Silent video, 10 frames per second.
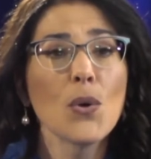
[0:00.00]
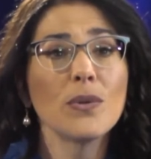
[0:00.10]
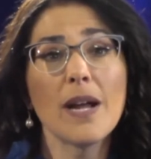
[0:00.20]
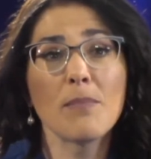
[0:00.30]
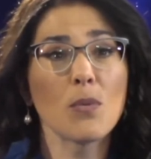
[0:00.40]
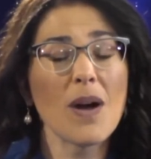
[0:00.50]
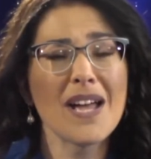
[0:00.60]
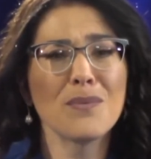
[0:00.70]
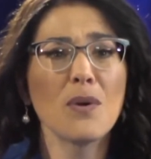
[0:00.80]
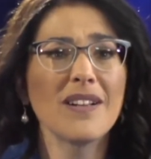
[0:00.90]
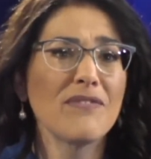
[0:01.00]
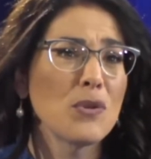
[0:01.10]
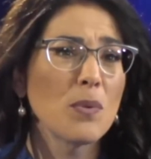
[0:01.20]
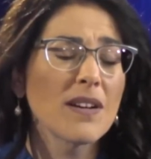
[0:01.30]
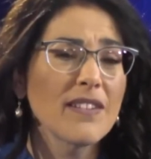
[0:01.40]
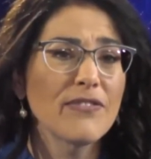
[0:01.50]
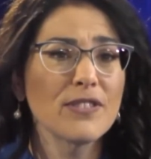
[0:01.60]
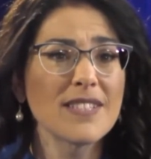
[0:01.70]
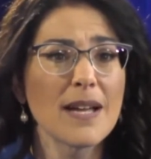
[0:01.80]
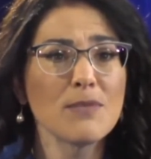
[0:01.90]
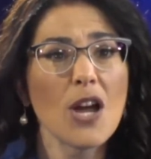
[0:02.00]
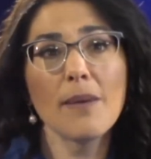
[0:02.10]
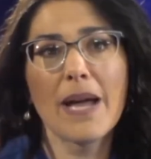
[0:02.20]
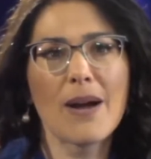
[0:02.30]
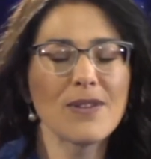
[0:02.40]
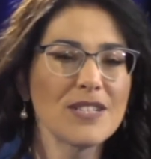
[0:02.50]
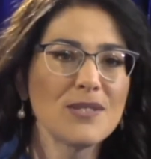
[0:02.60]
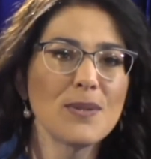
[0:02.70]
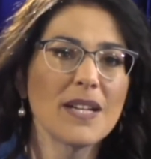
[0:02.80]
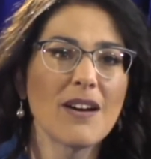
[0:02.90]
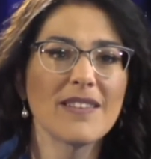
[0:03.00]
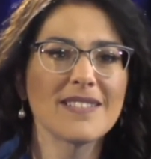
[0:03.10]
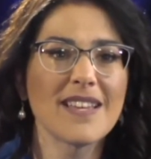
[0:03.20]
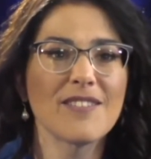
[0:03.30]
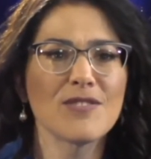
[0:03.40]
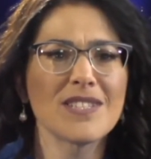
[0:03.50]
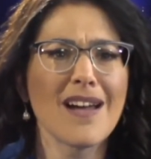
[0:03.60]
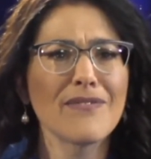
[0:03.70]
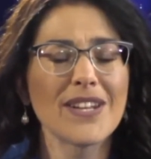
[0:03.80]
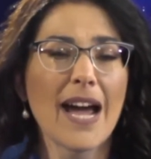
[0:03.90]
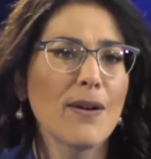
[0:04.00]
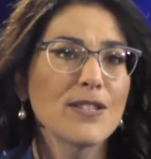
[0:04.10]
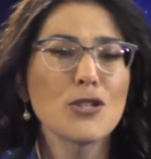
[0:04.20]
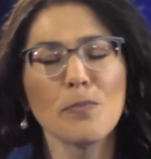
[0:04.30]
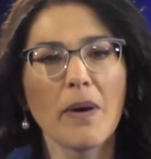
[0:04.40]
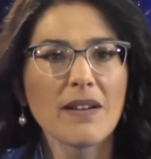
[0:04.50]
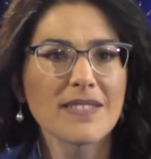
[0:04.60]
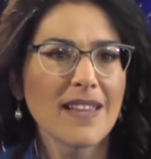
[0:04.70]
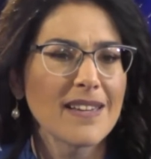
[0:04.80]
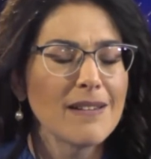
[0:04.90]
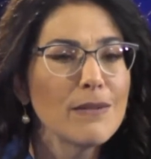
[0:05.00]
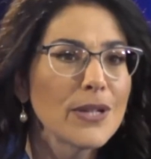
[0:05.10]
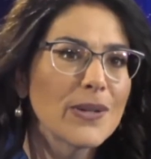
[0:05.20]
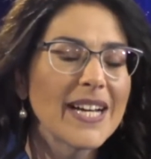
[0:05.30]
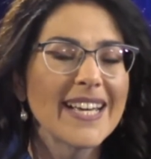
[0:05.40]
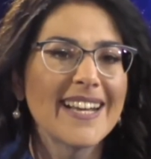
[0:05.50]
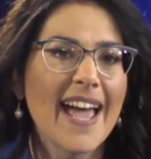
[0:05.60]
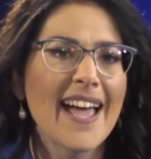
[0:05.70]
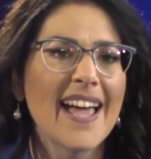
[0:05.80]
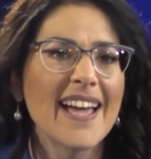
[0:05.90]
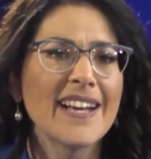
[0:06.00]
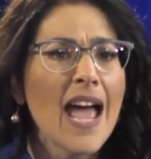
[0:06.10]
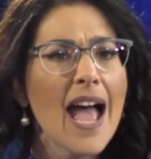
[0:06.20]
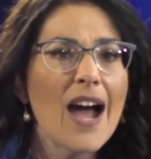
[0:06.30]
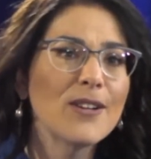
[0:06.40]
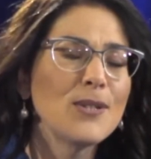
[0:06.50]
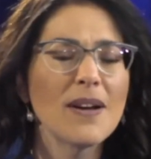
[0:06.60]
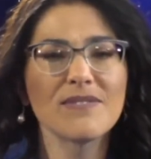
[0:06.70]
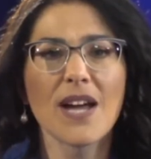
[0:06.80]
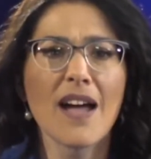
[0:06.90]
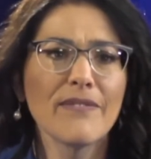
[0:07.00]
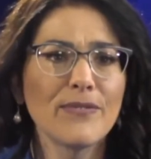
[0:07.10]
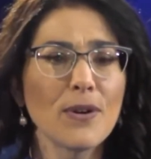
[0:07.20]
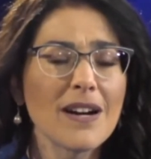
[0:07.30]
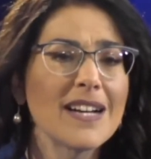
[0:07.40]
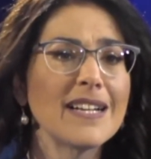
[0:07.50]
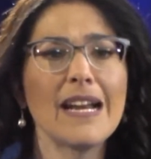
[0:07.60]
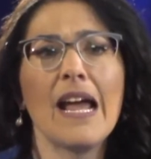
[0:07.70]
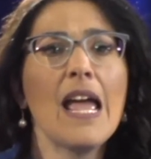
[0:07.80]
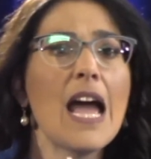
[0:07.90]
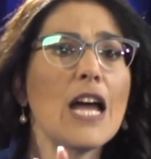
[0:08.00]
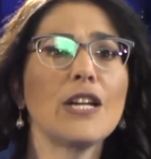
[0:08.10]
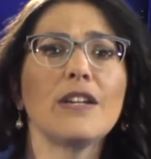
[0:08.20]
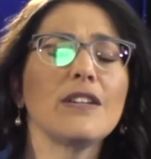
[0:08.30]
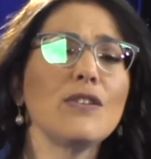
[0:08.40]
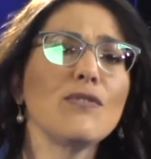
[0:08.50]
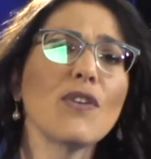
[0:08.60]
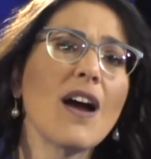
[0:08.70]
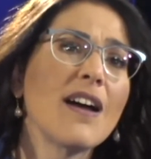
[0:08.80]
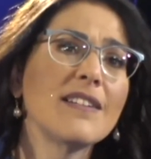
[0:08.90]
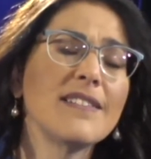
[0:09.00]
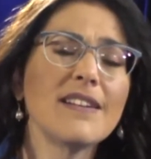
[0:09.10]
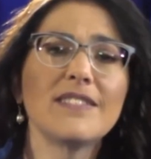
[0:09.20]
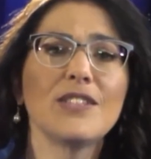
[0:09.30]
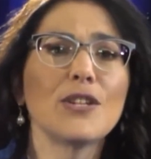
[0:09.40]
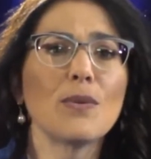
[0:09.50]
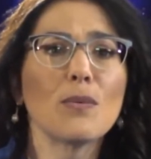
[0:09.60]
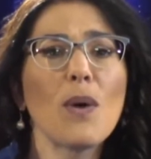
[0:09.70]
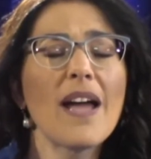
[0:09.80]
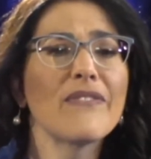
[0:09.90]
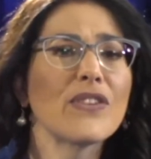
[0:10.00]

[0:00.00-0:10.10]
number one, well, if you work a full-time job, how are you doing all this other stuff? And how did your boss let you do it? And how do you have time for it? And you've got, a wife